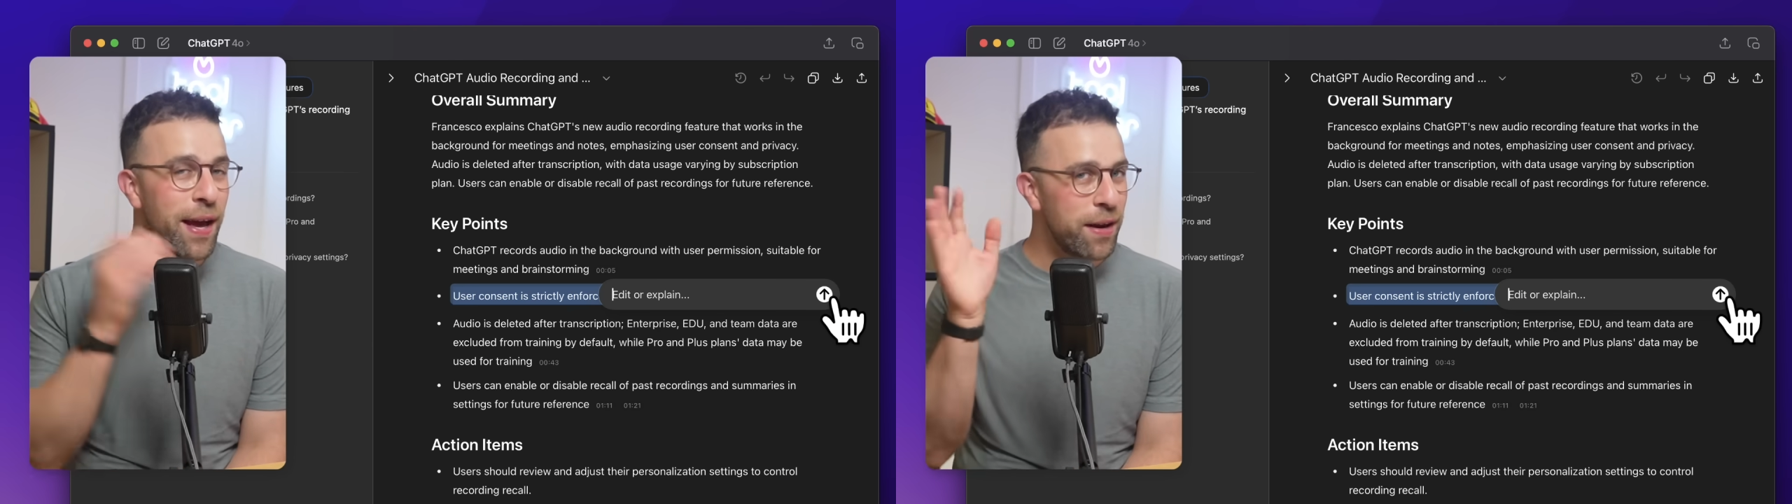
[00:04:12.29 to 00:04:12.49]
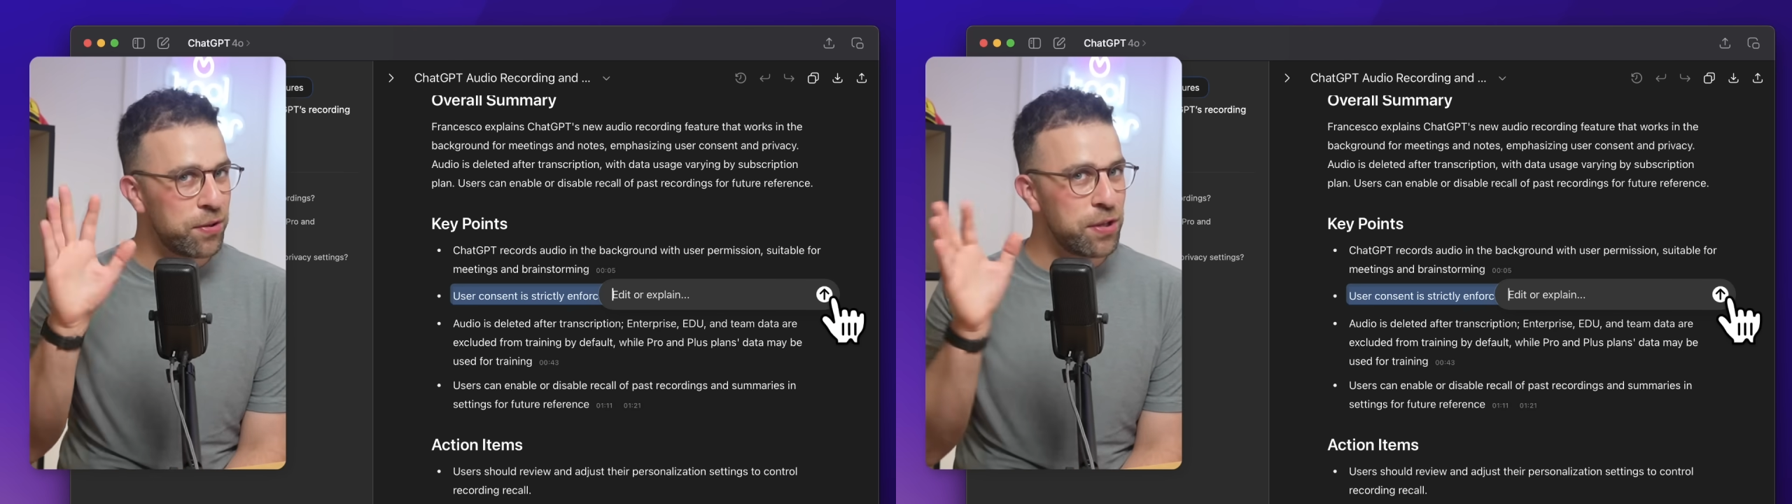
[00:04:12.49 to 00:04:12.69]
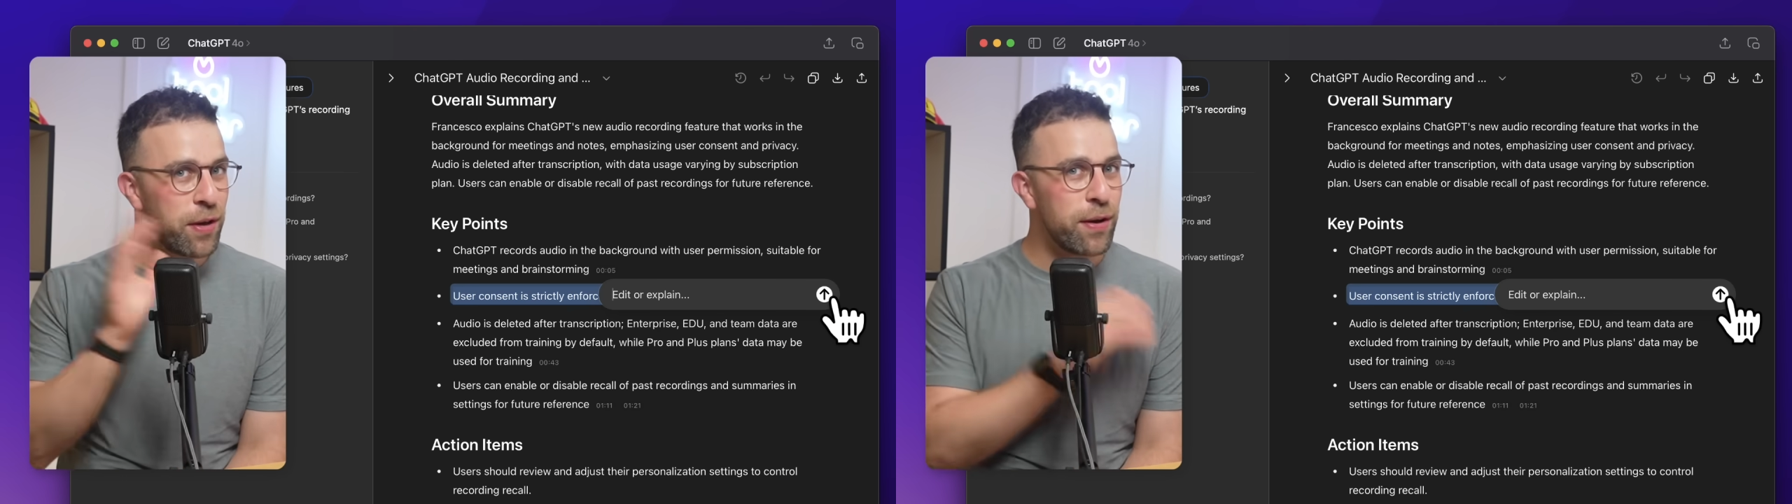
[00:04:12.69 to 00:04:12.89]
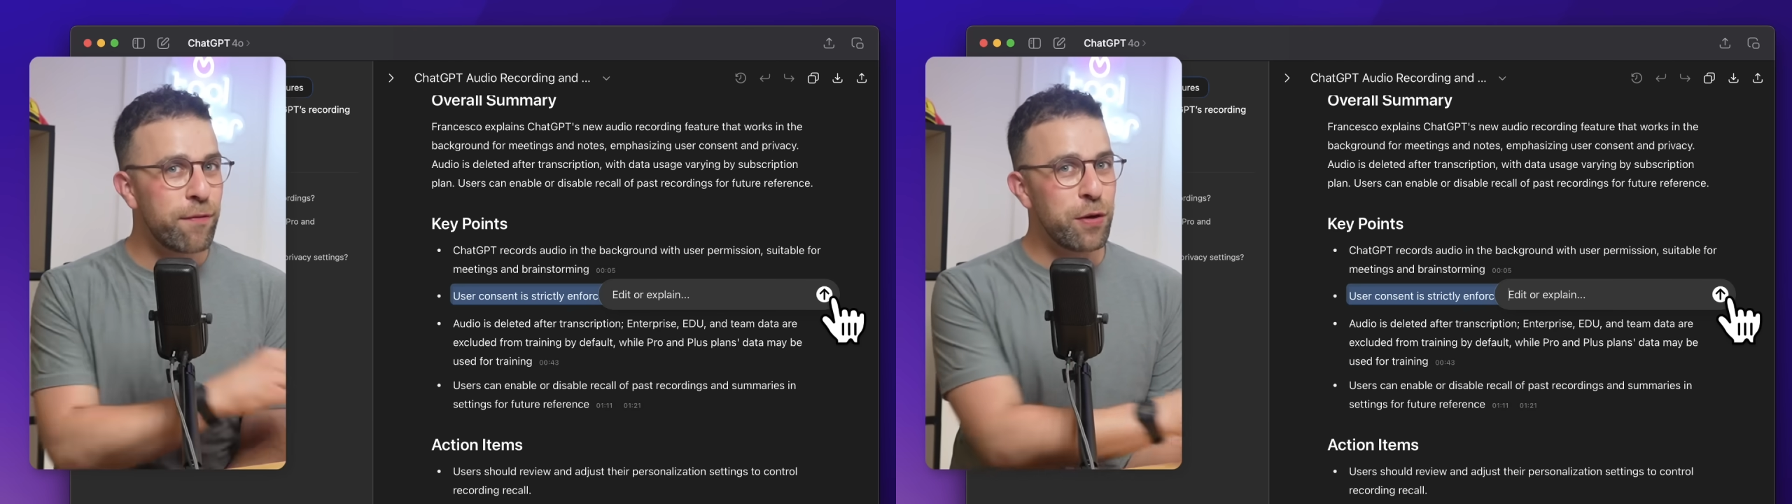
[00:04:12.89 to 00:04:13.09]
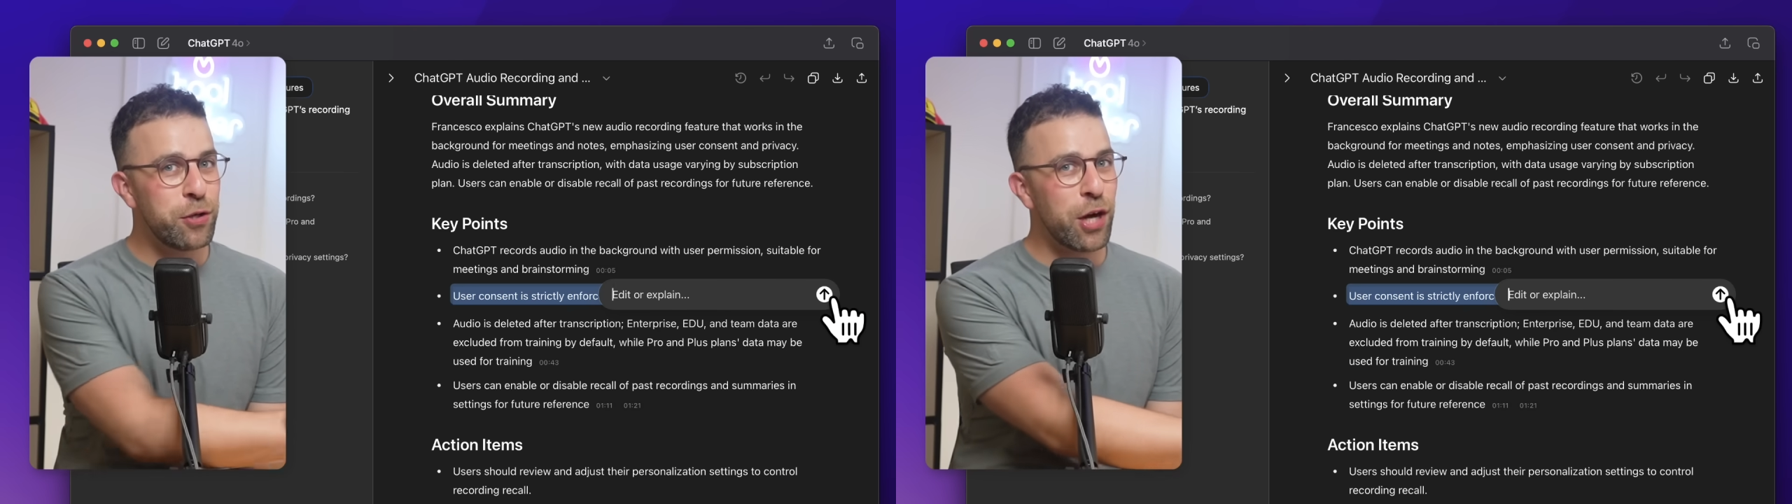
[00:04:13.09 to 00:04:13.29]
and I'll see you in a
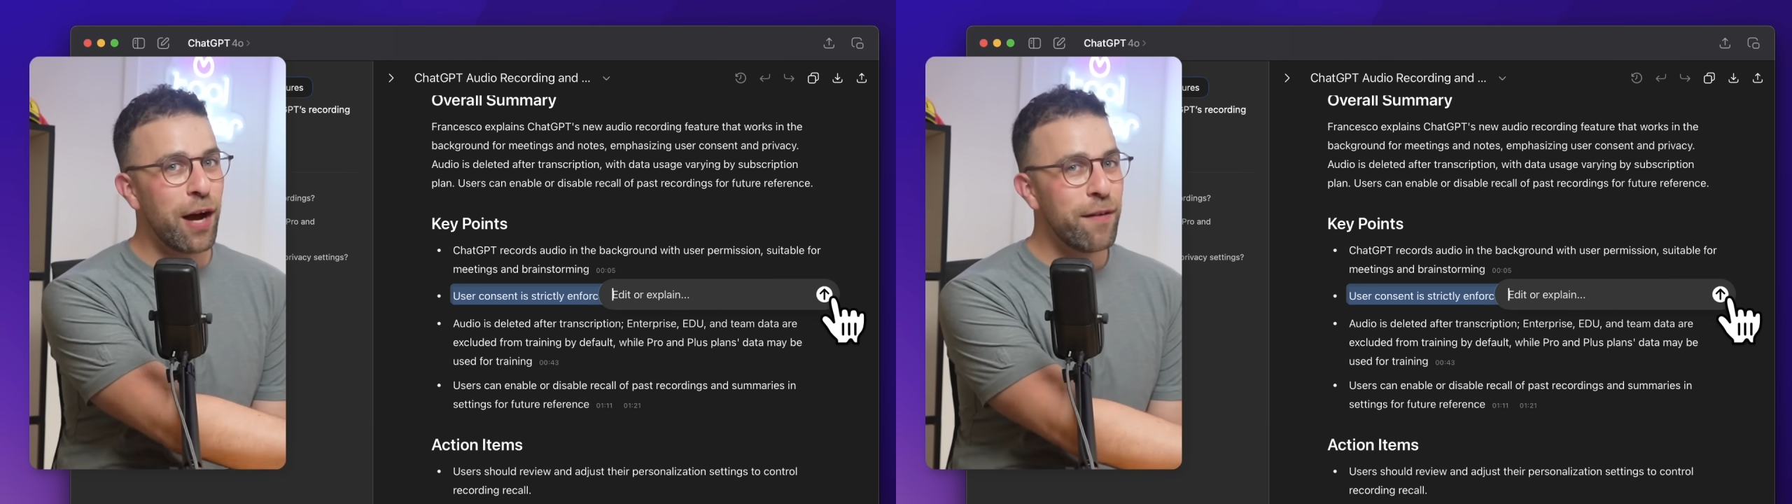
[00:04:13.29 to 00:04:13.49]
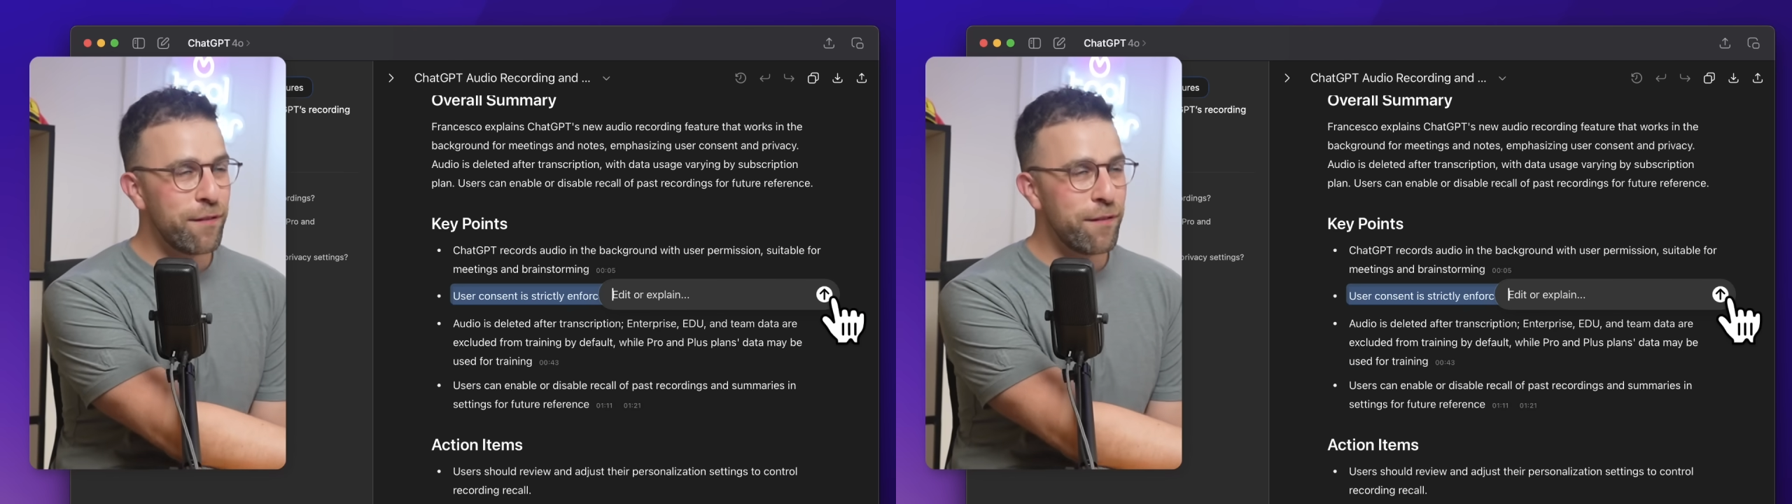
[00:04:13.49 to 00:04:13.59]
future